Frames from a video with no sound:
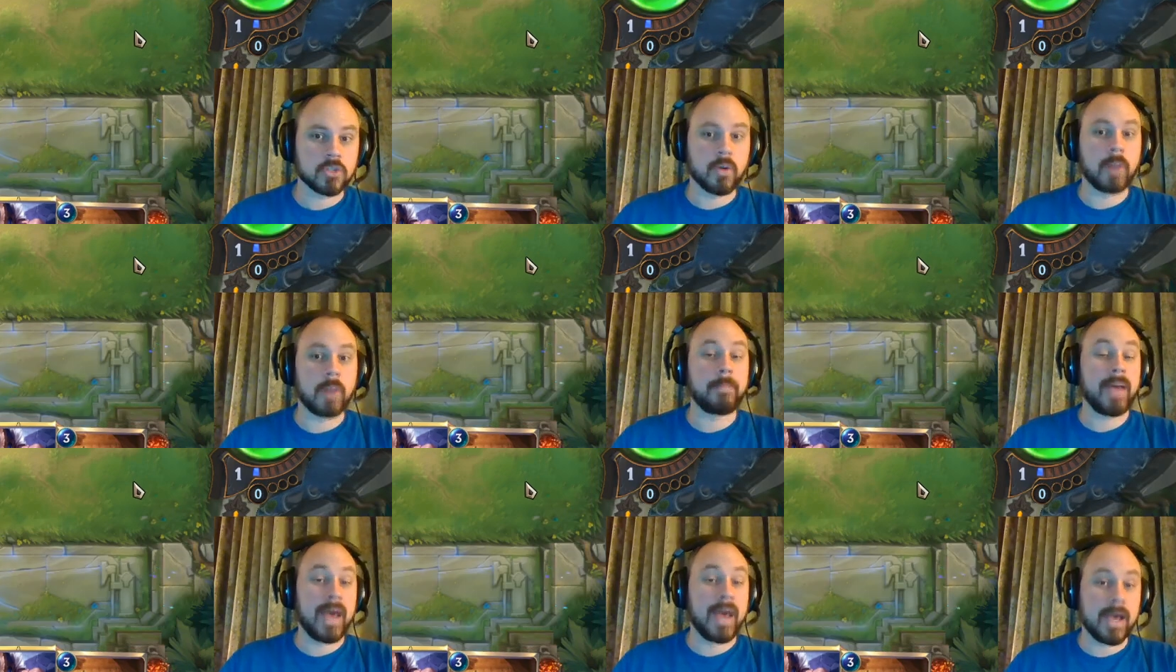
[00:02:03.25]

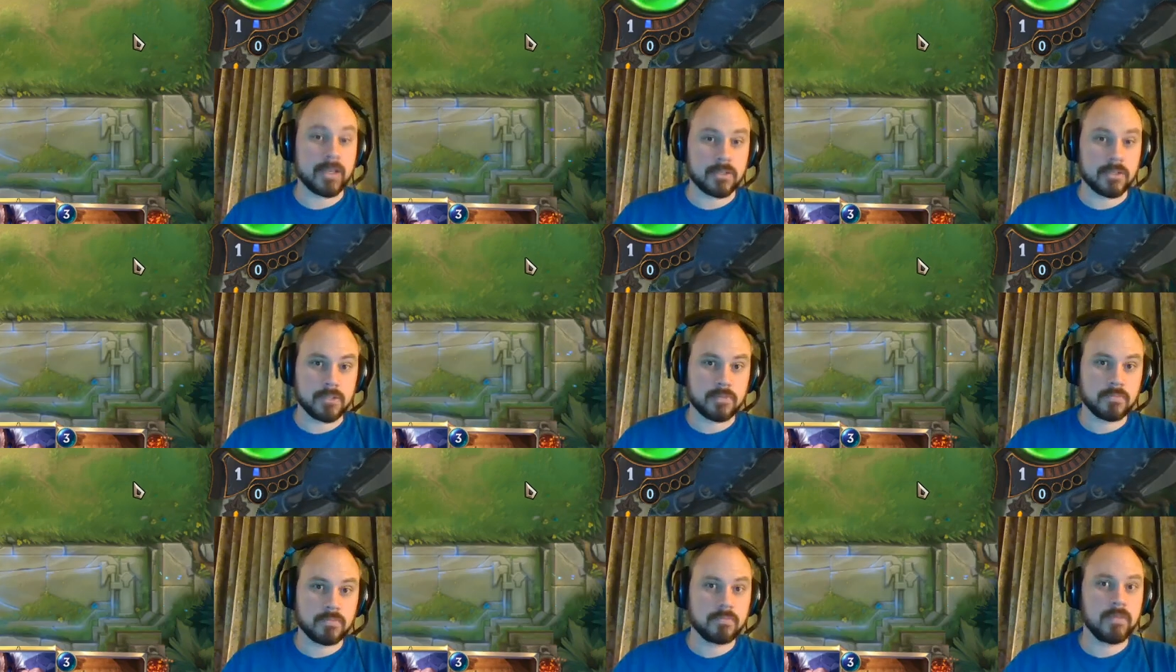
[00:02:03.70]
I
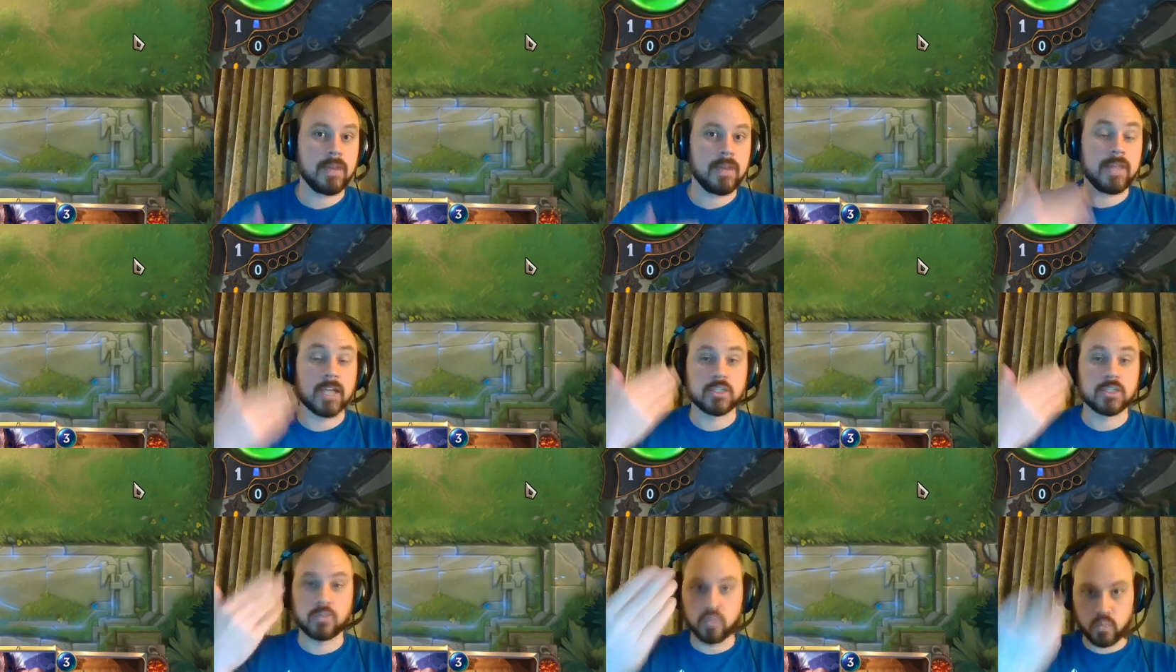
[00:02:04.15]
pass. And
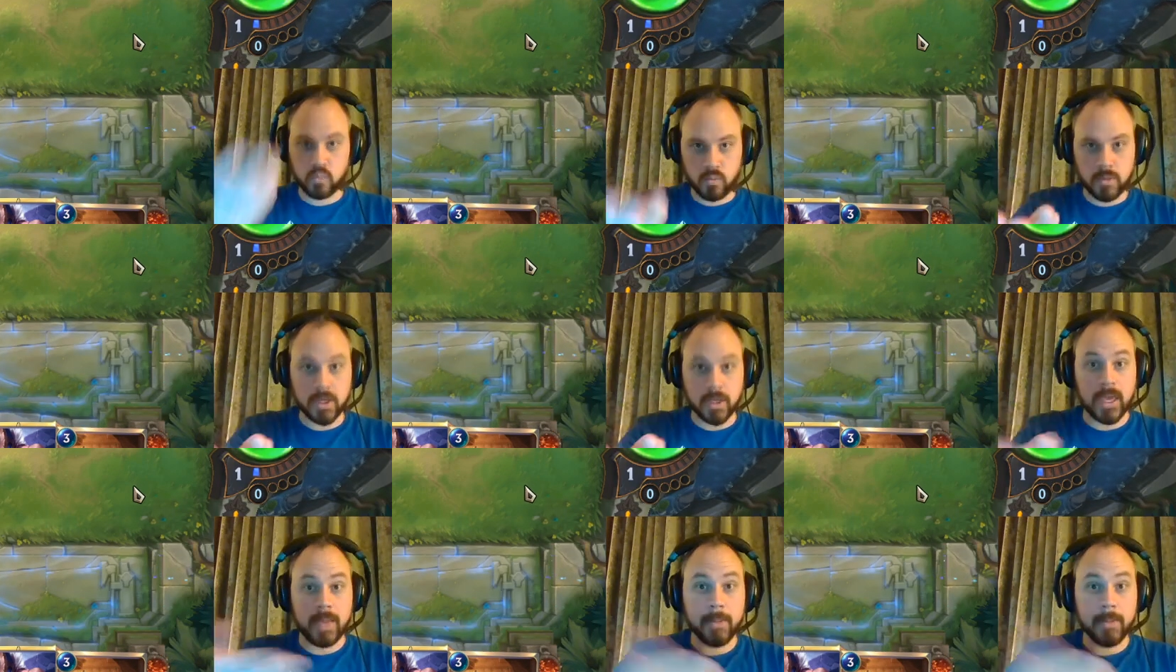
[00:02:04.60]
that's
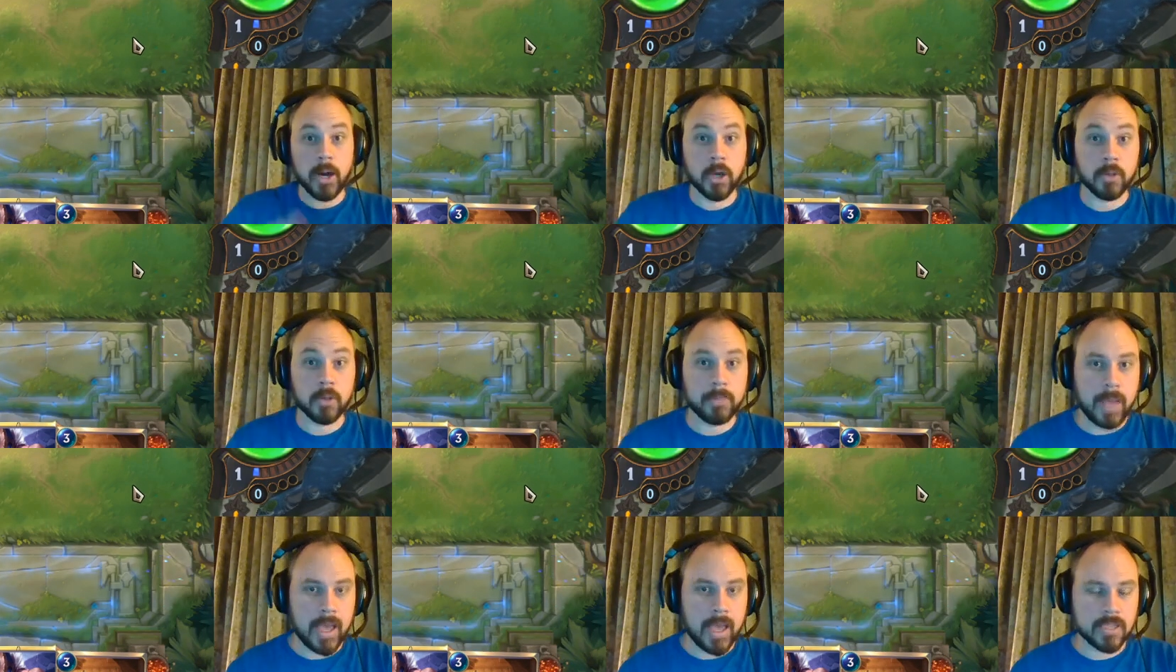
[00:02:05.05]
the game
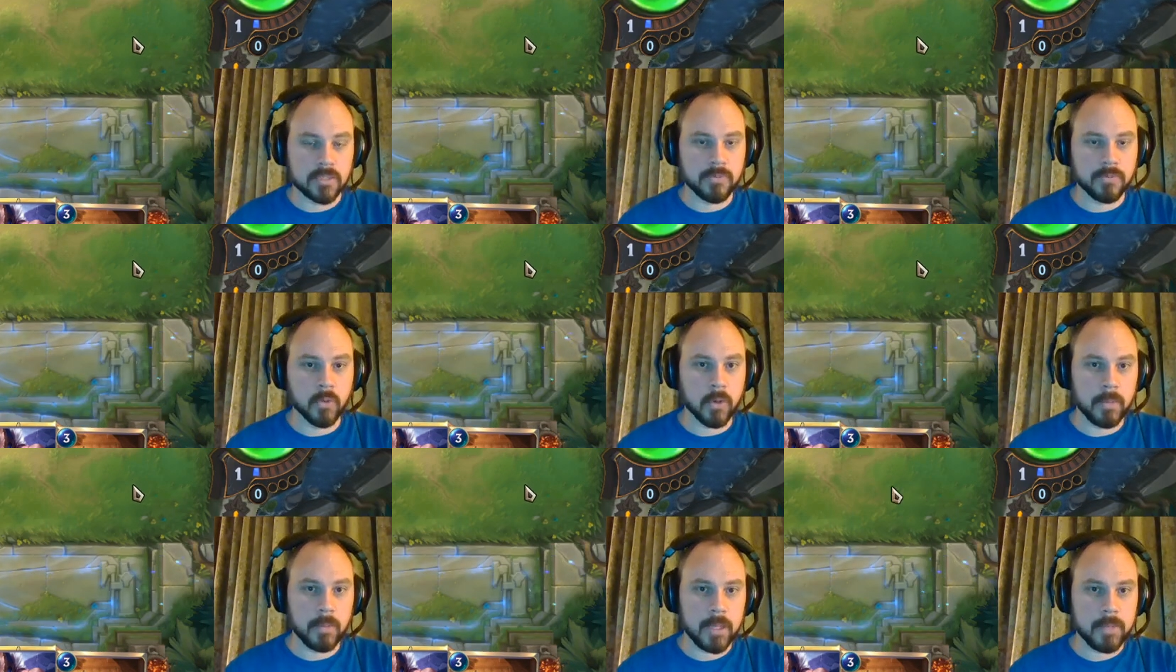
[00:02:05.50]
auto-passed
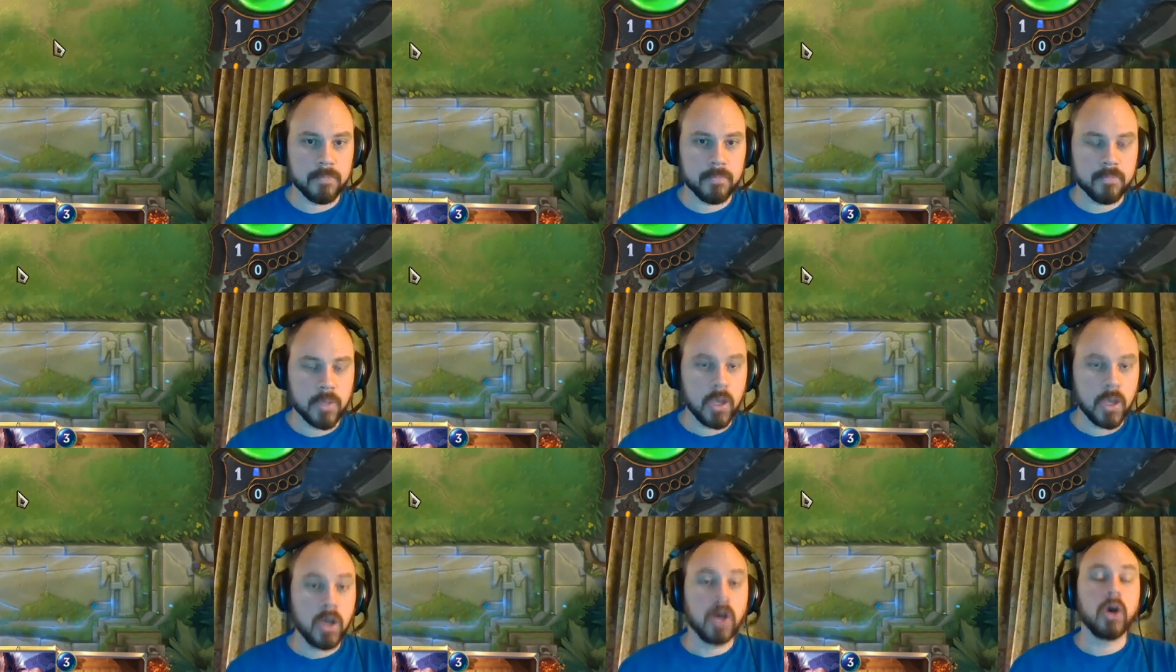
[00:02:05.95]
for me.
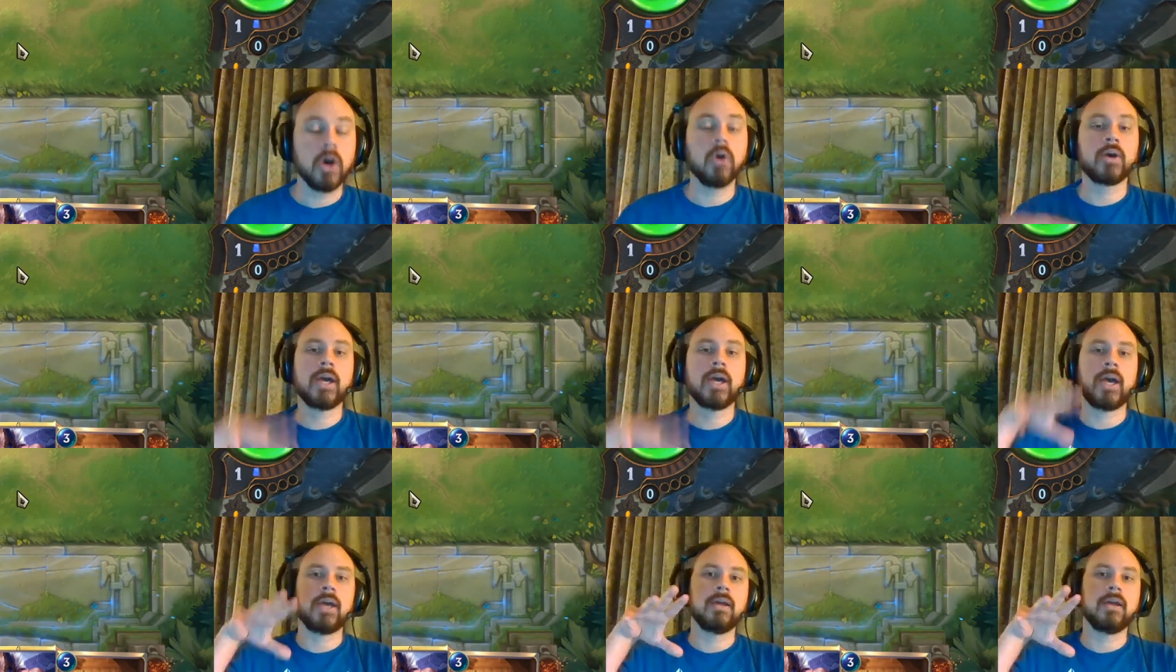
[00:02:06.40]

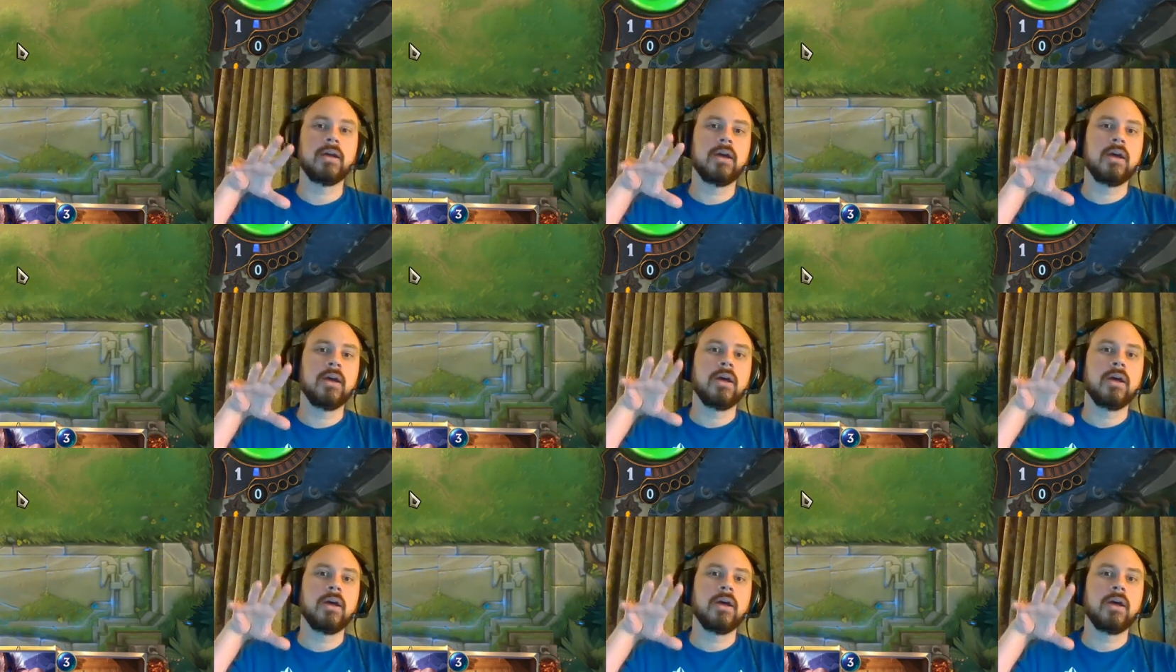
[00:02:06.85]
Okay.